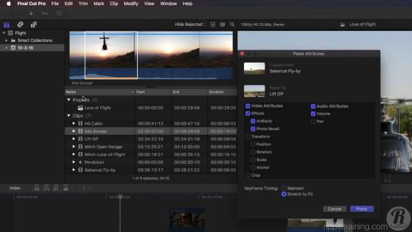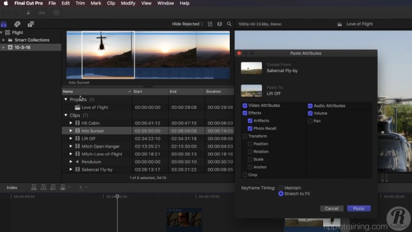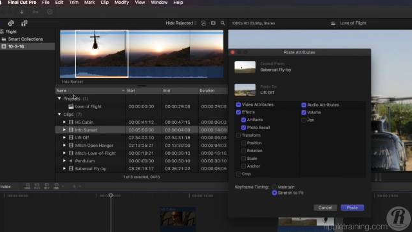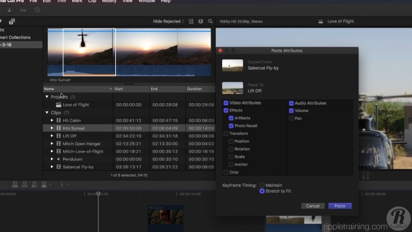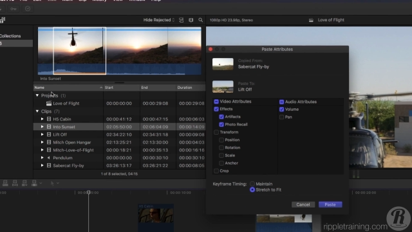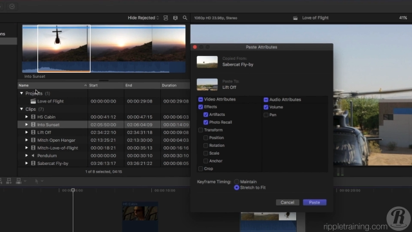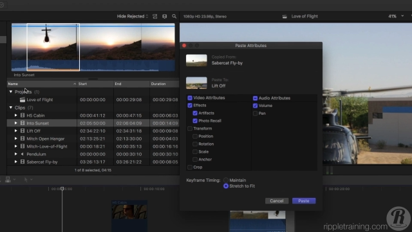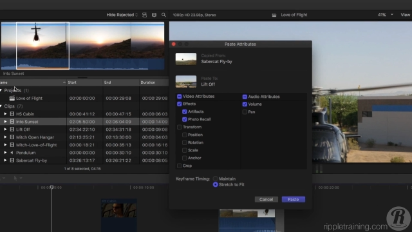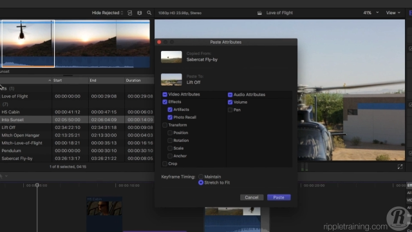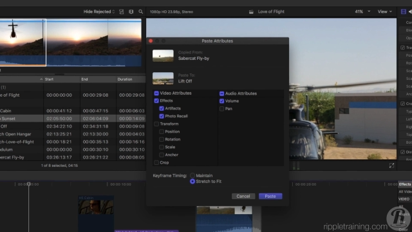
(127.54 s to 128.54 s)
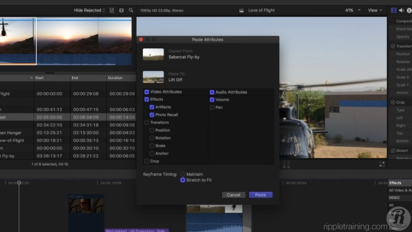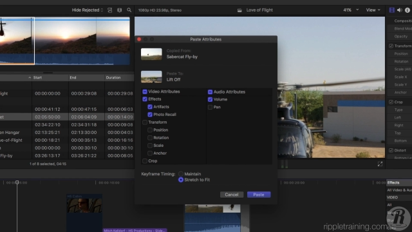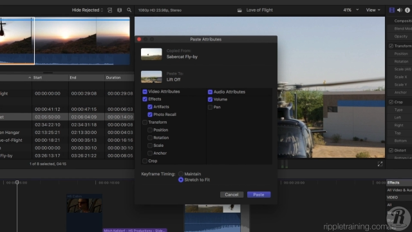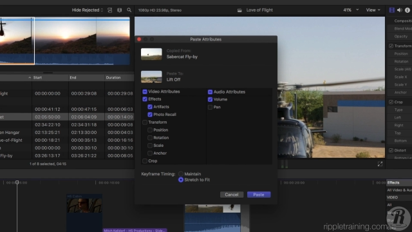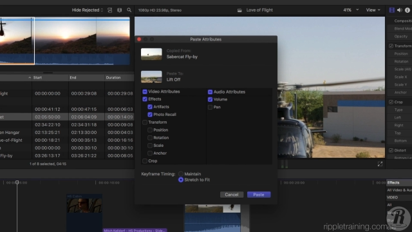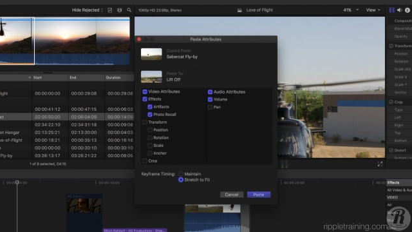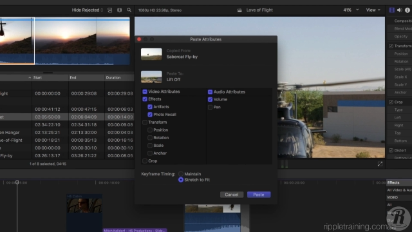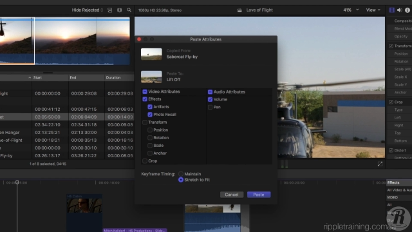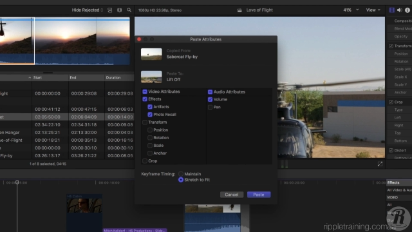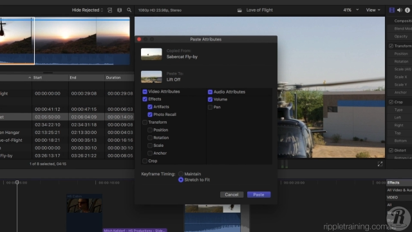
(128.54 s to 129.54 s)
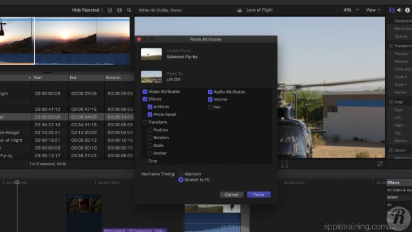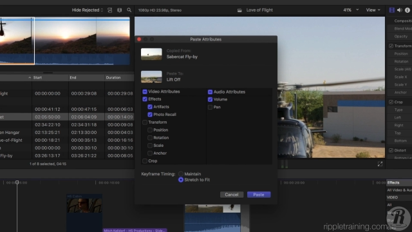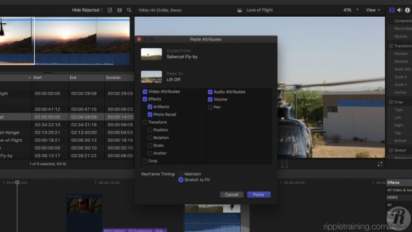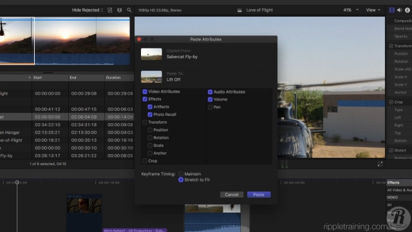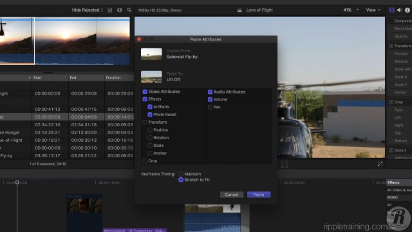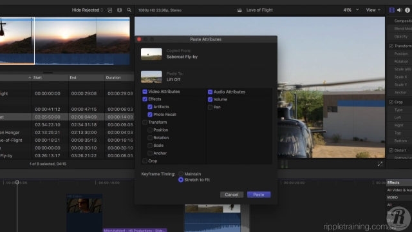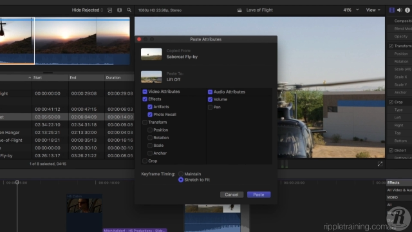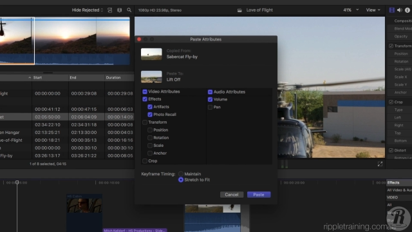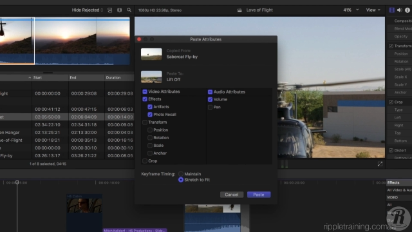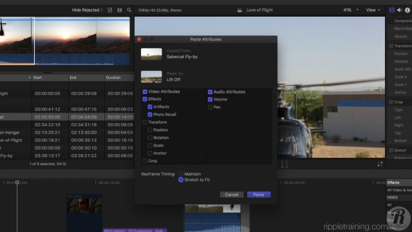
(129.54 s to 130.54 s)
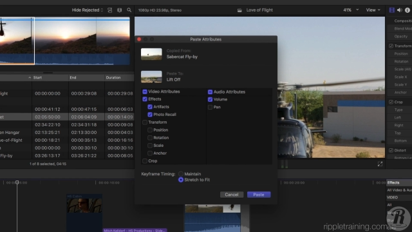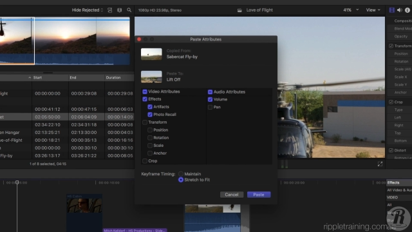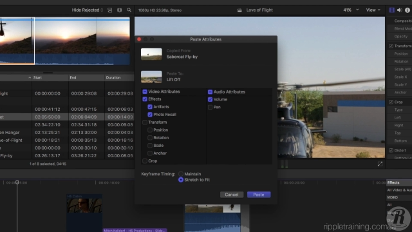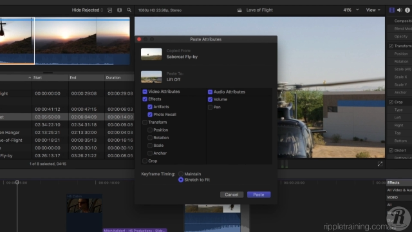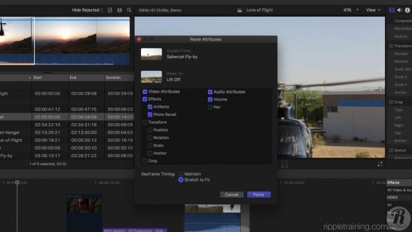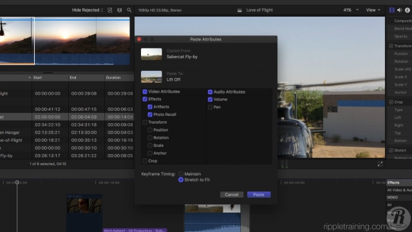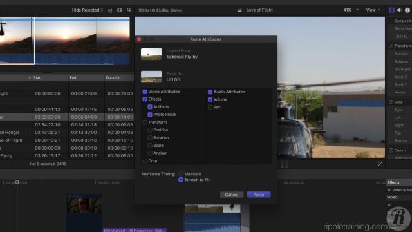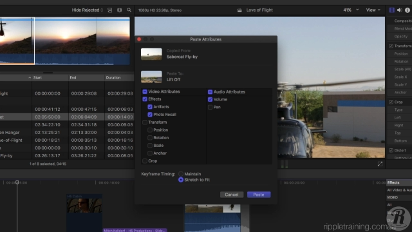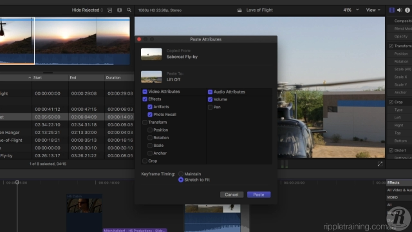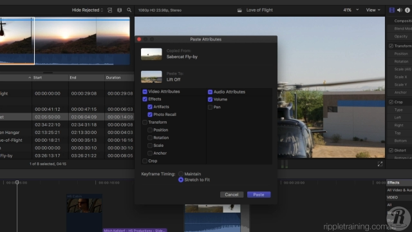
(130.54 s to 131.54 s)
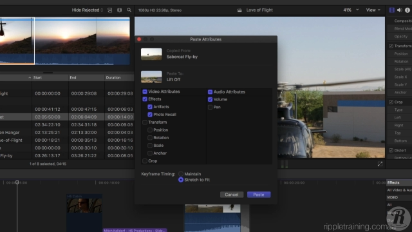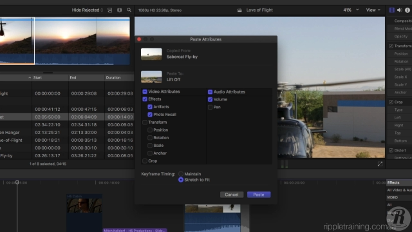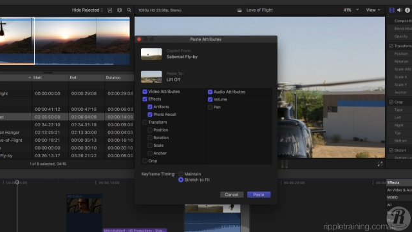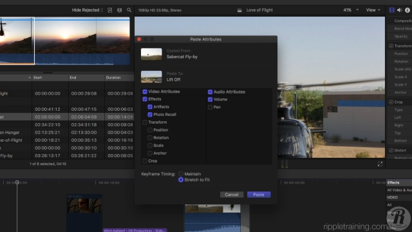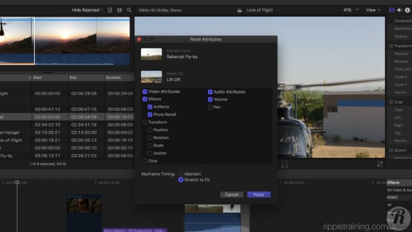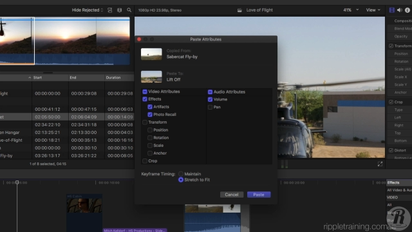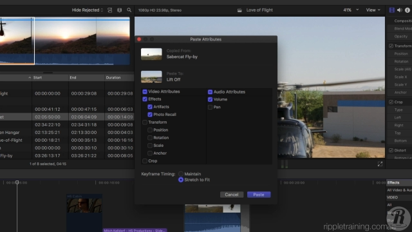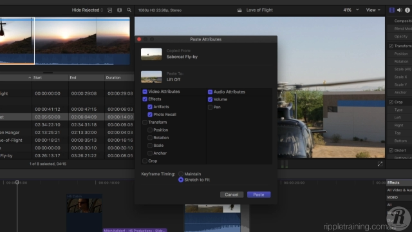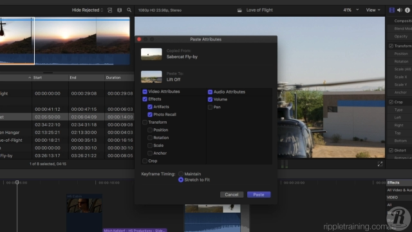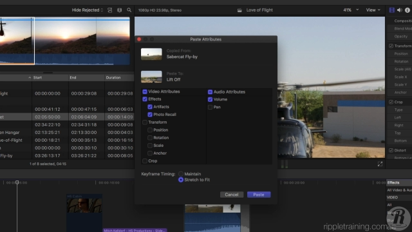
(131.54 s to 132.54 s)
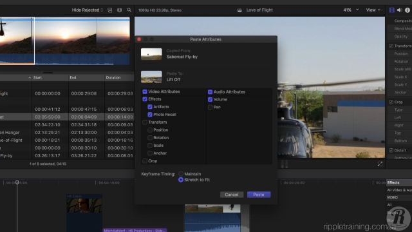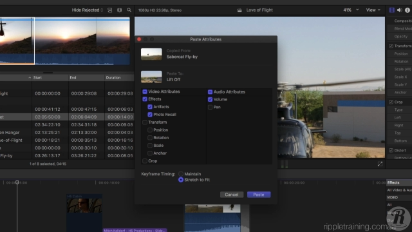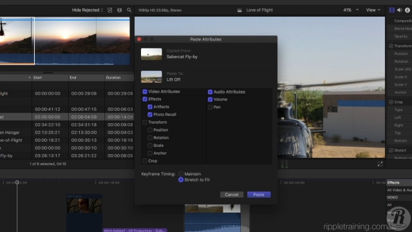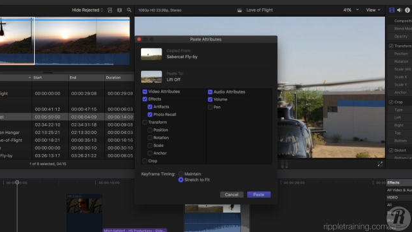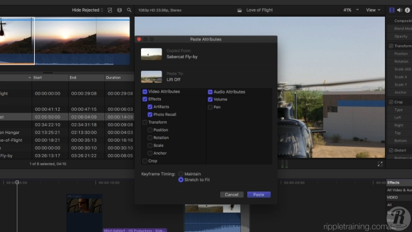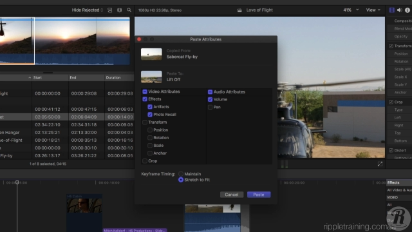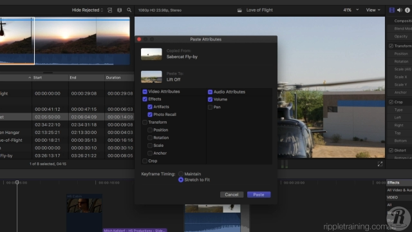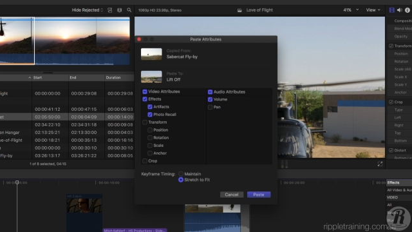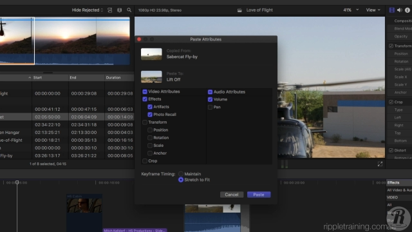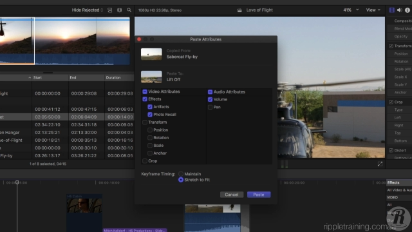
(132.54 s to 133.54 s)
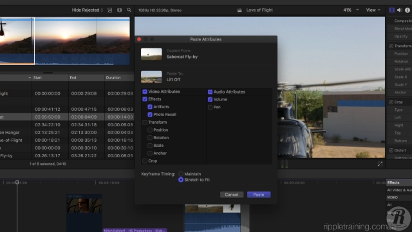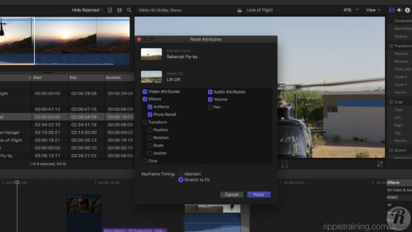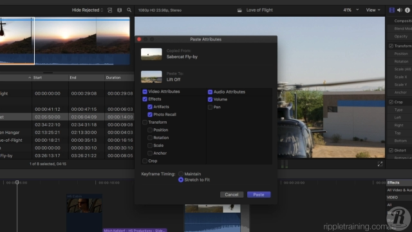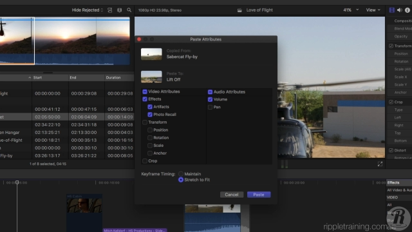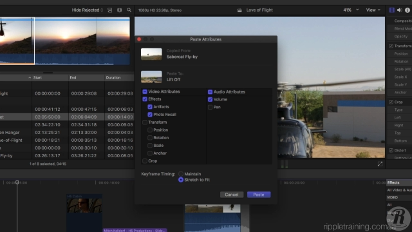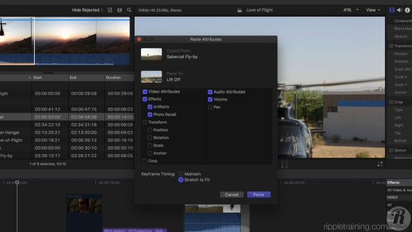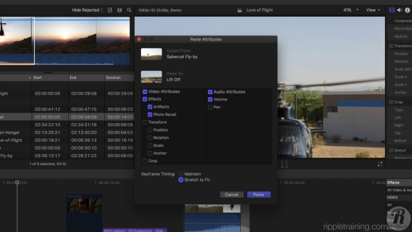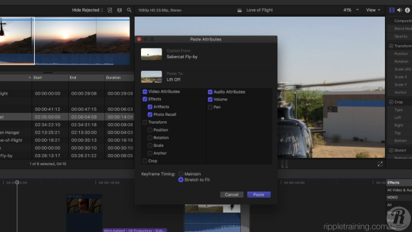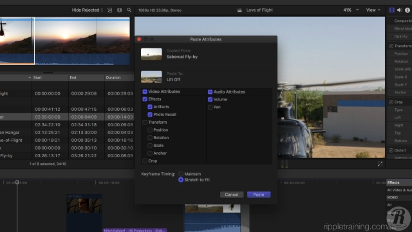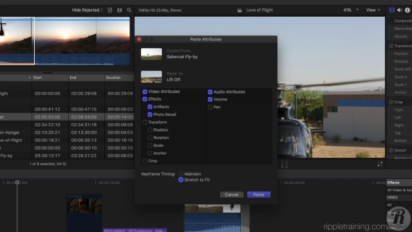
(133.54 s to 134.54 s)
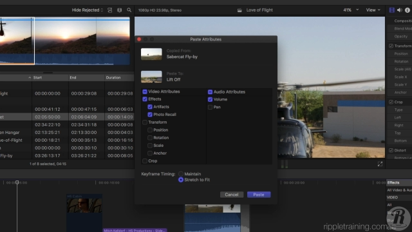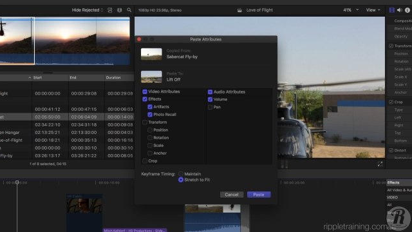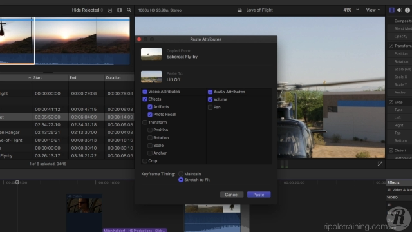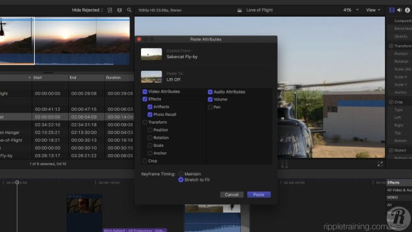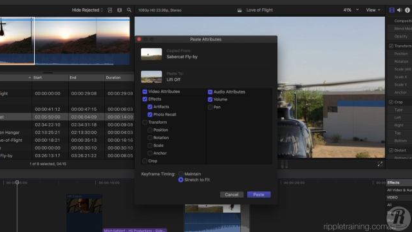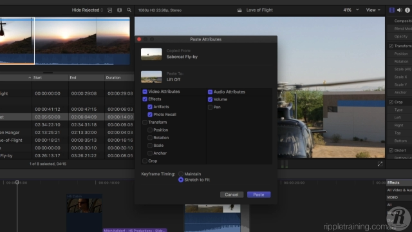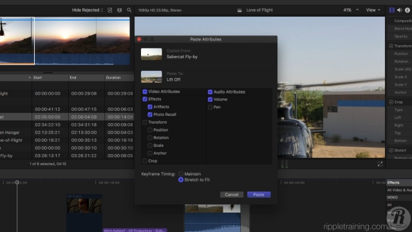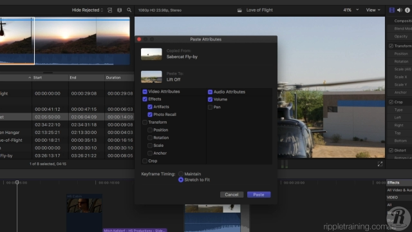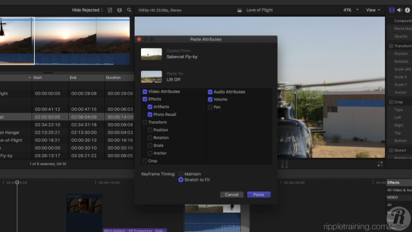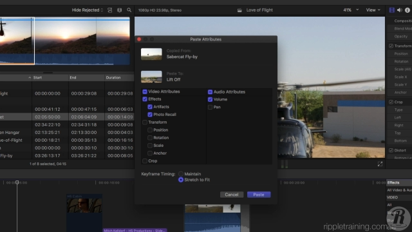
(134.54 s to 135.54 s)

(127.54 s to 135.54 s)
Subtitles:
(no speaker visible)